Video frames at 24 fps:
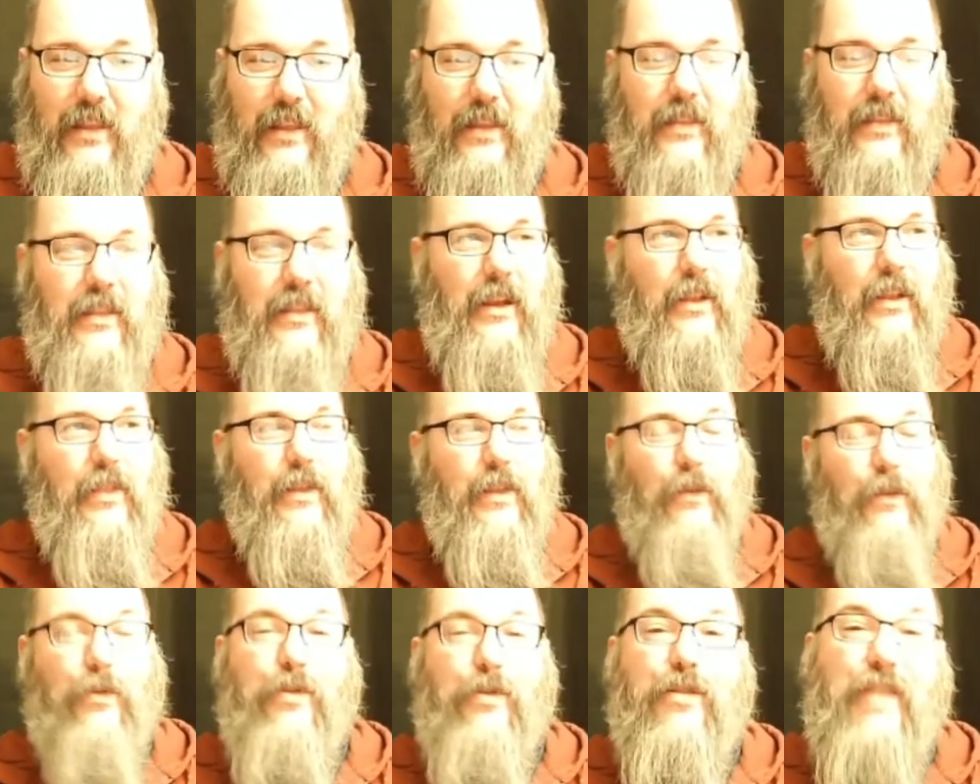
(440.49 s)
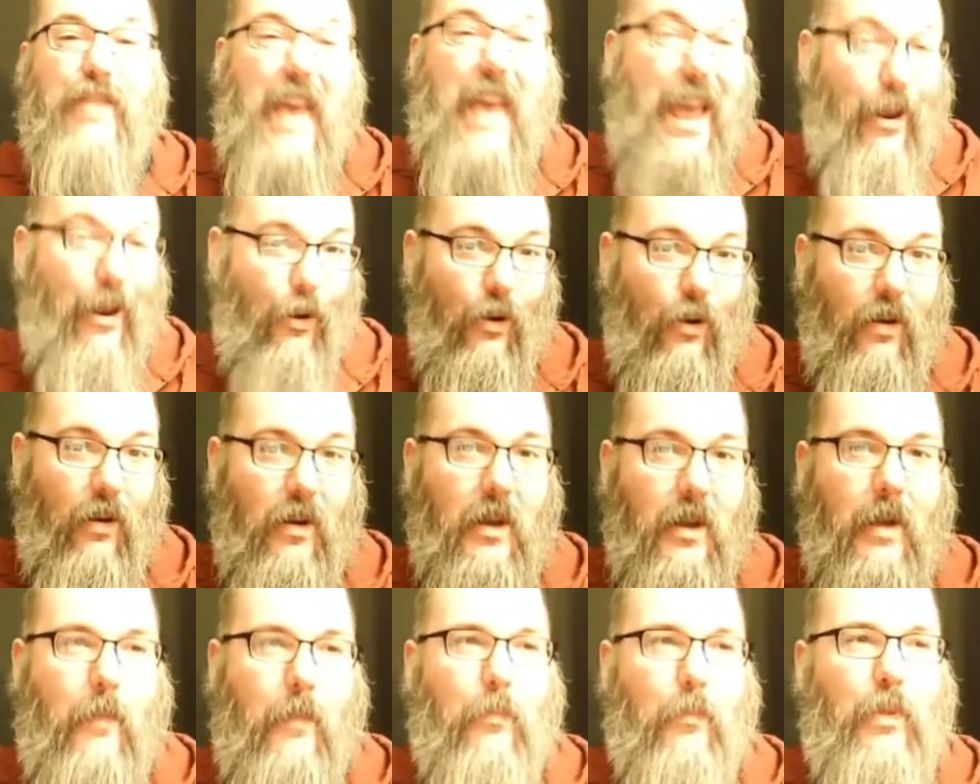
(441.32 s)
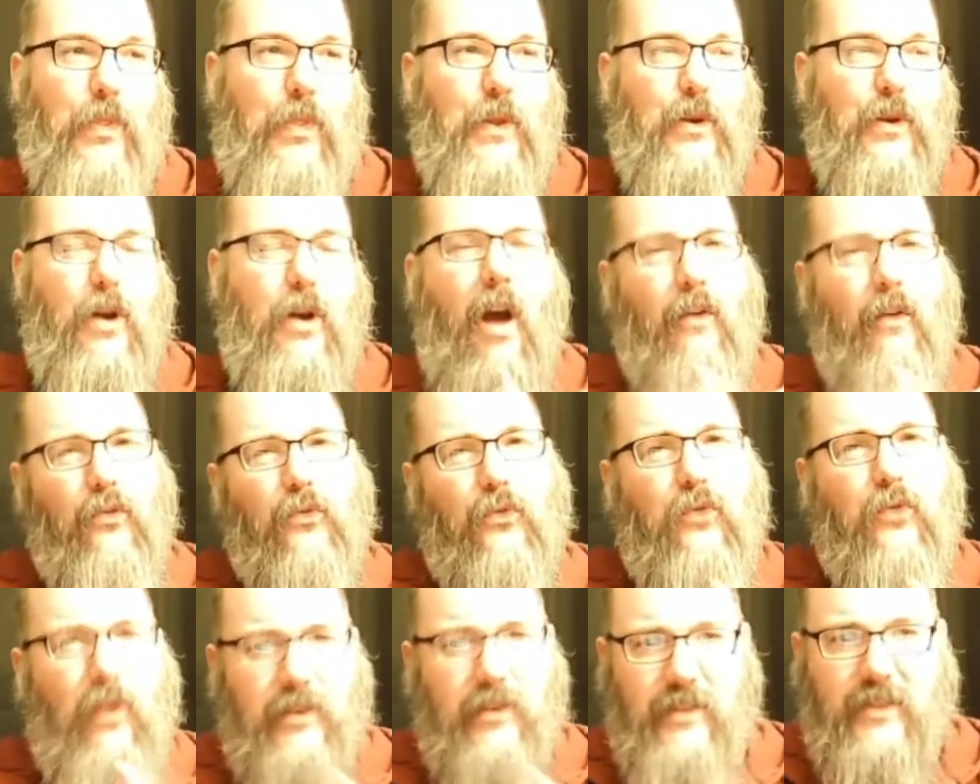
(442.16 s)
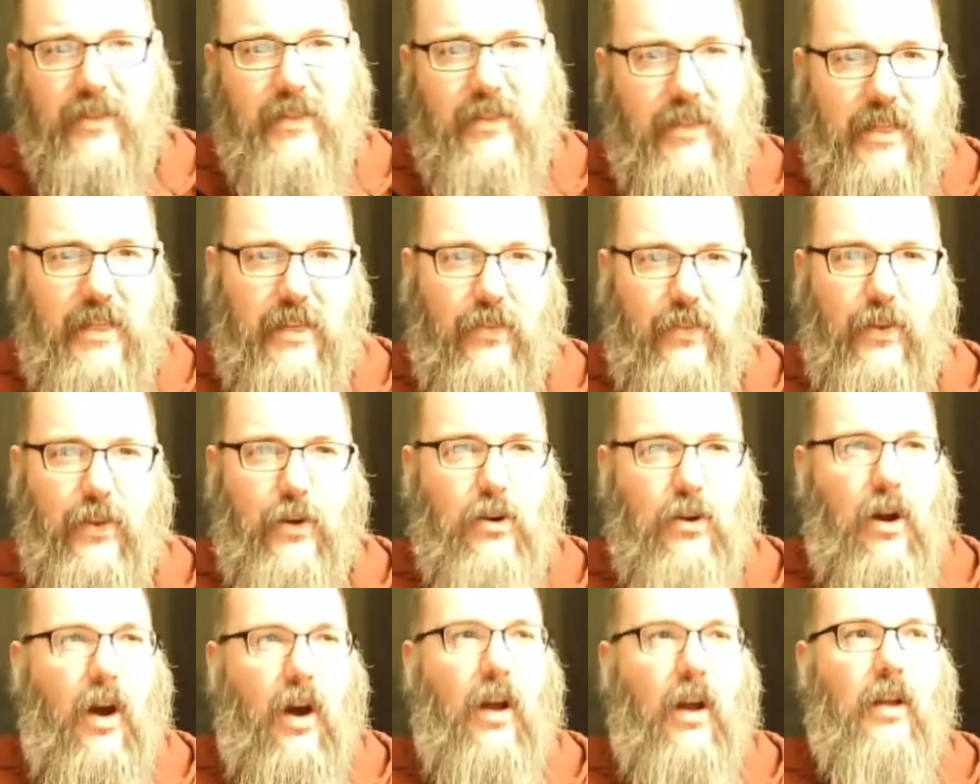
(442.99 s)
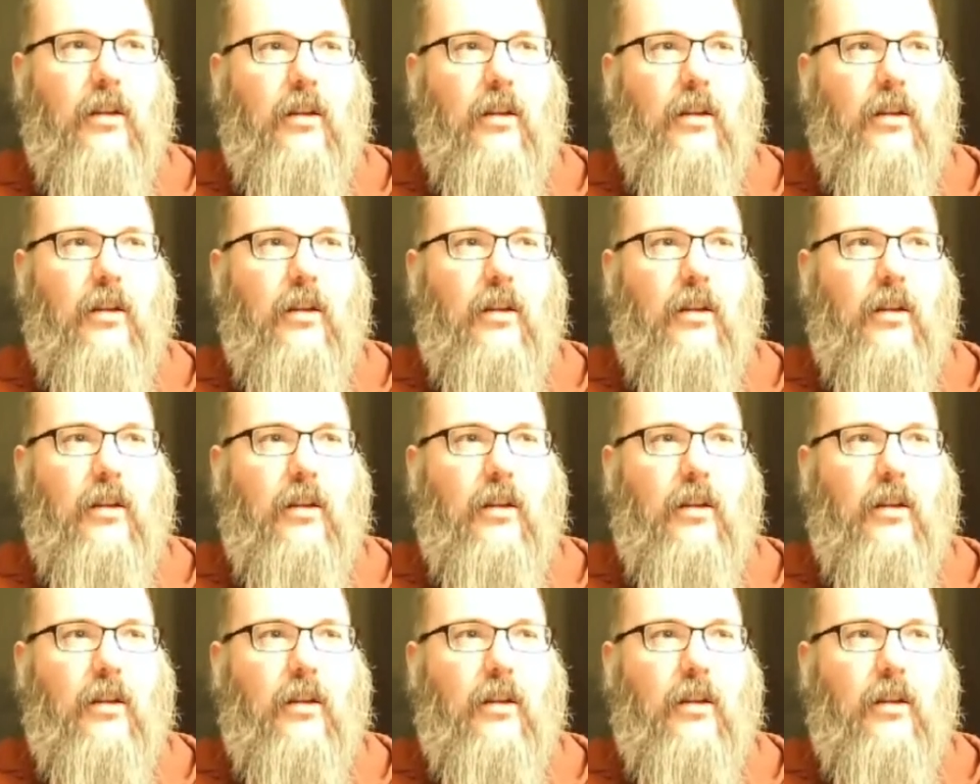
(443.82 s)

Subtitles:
They're there, but they're not front seat. They're not